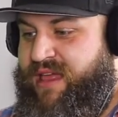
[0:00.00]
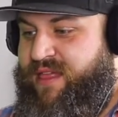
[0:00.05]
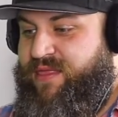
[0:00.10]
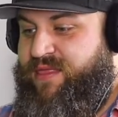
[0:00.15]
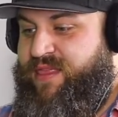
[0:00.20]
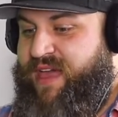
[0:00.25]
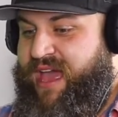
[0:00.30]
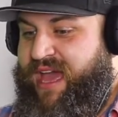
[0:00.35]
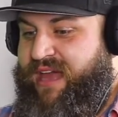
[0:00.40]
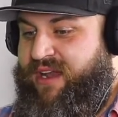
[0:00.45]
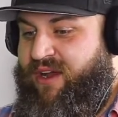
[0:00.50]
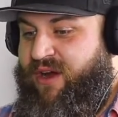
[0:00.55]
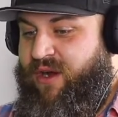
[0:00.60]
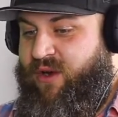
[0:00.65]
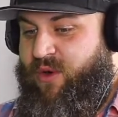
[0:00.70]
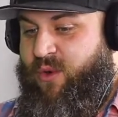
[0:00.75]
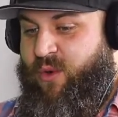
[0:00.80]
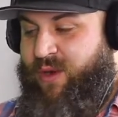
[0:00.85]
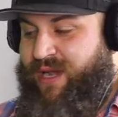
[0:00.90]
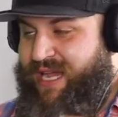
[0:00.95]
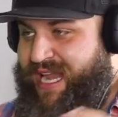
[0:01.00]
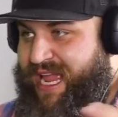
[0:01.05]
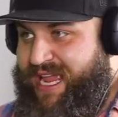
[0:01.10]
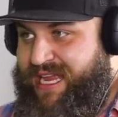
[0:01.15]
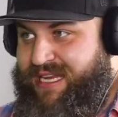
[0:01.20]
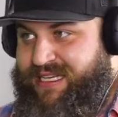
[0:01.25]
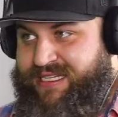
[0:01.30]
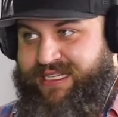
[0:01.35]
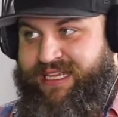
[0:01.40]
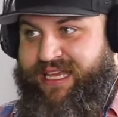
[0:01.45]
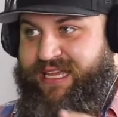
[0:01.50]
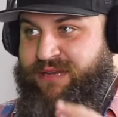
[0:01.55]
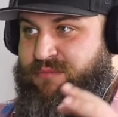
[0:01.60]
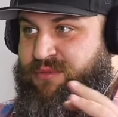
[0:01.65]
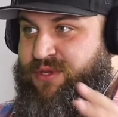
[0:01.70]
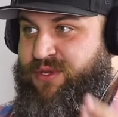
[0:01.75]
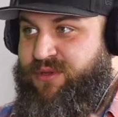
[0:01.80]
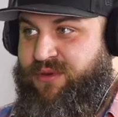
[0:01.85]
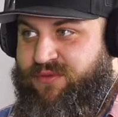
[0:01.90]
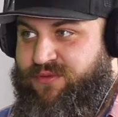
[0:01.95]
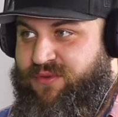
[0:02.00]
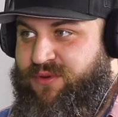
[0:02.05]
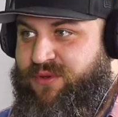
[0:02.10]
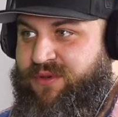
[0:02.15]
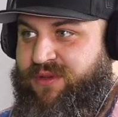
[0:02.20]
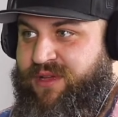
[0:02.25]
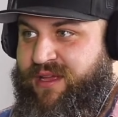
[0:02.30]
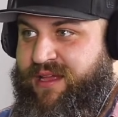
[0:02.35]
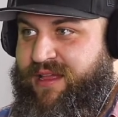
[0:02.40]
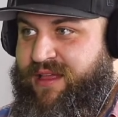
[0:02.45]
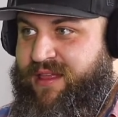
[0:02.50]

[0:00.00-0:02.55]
that are ornate and beautiful